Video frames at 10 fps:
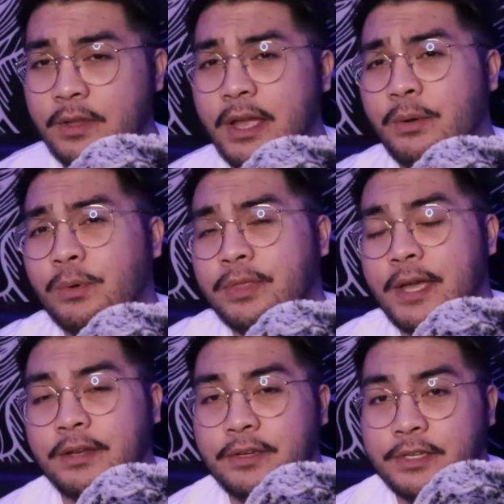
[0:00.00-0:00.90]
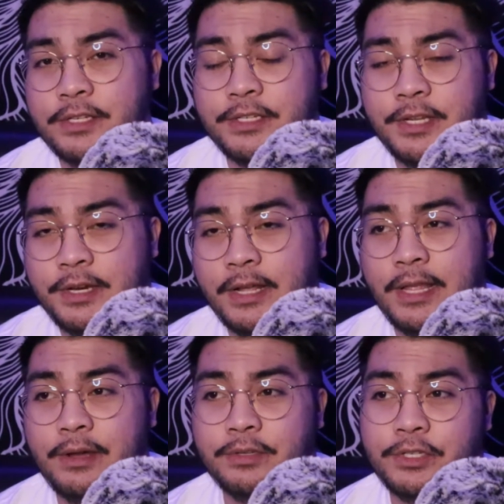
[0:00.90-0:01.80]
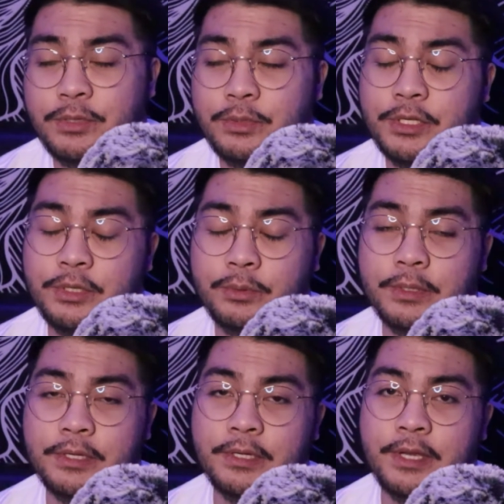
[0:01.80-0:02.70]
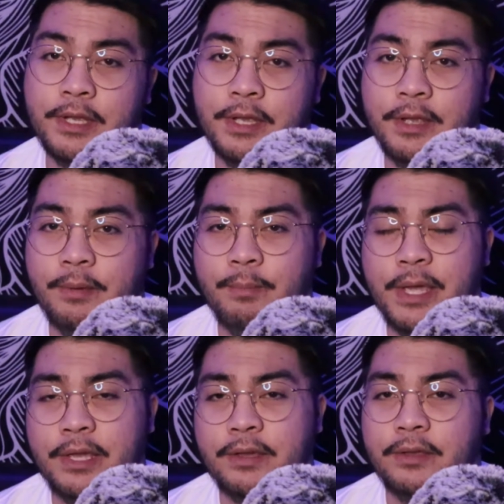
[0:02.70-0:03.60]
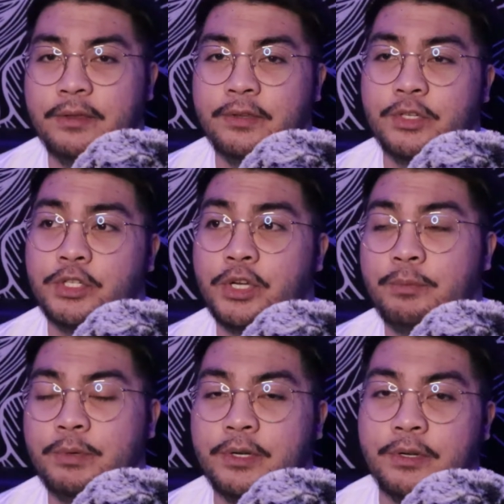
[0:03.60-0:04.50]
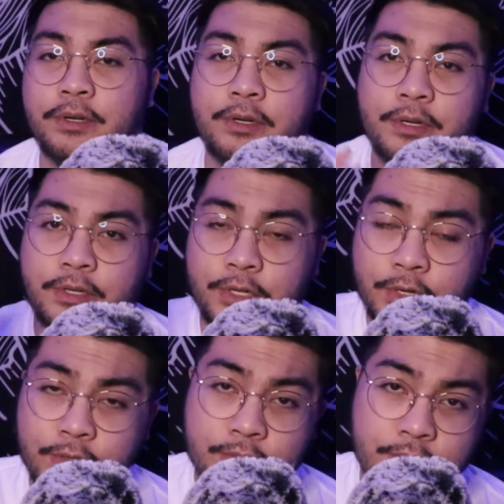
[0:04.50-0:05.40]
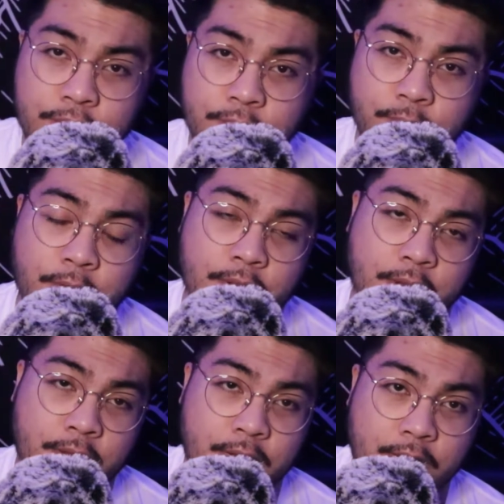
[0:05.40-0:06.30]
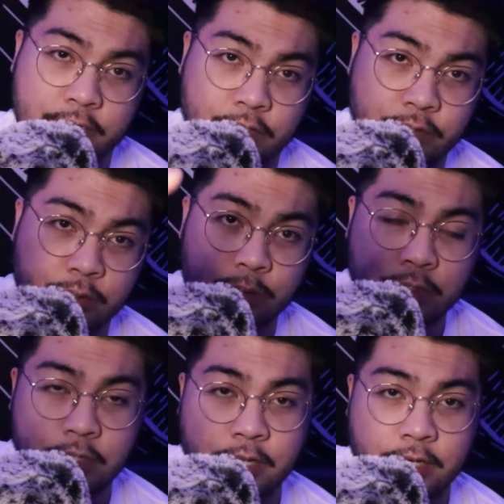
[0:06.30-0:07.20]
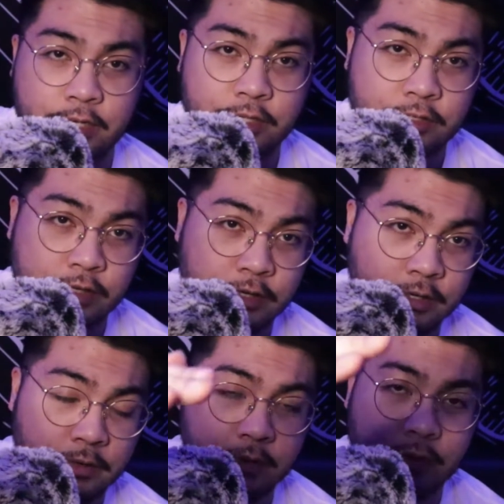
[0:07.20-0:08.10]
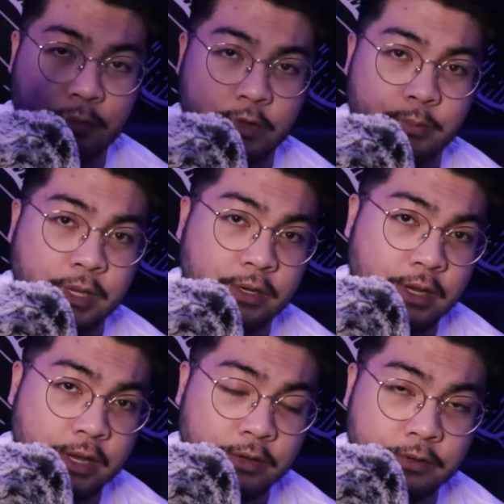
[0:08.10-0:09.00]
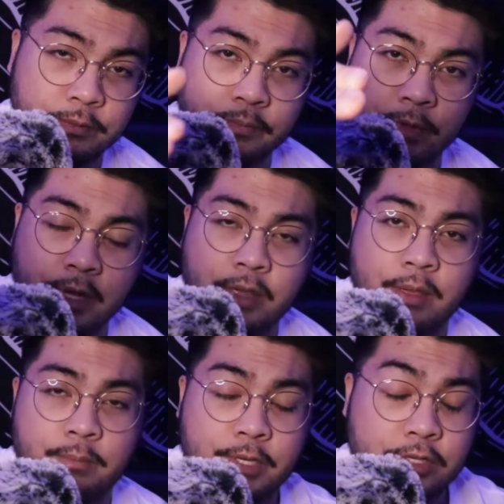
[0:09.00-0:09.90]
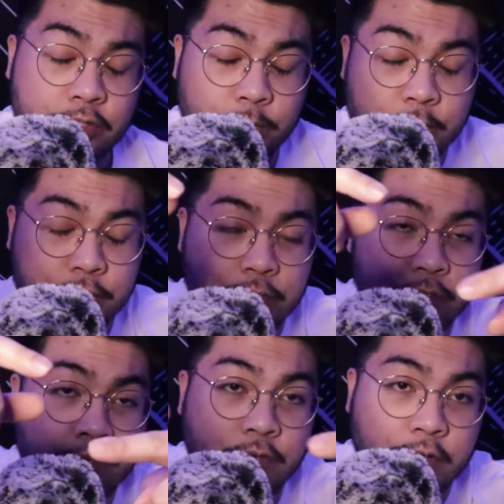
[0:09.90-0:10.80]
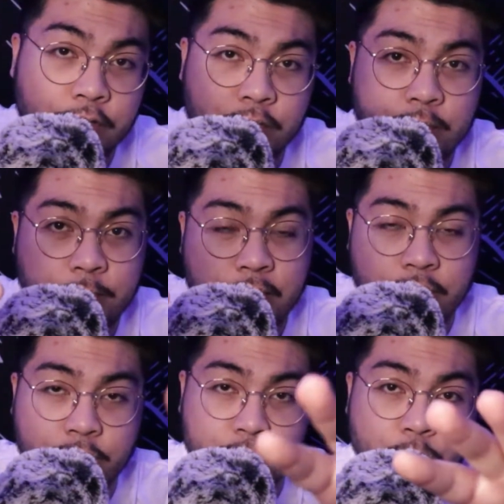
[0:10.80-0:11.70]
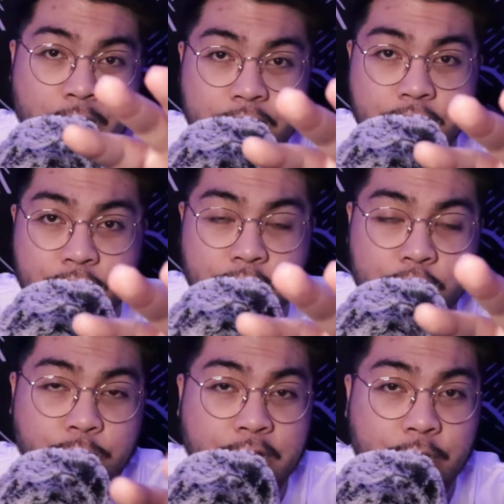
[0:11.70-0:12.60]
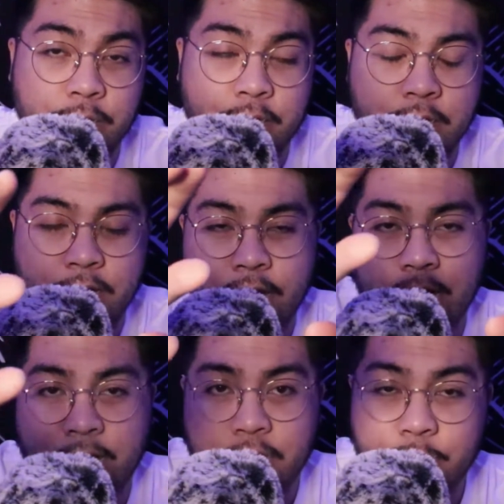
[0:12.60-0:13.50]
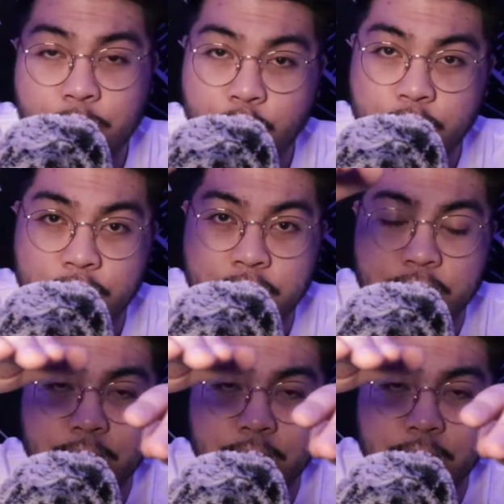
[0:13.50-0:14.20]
And what that does is it allows you to make sharper turns and to cruise a lot easier than with a pintail. Because the wheels are so far, you can make those wide turns without the board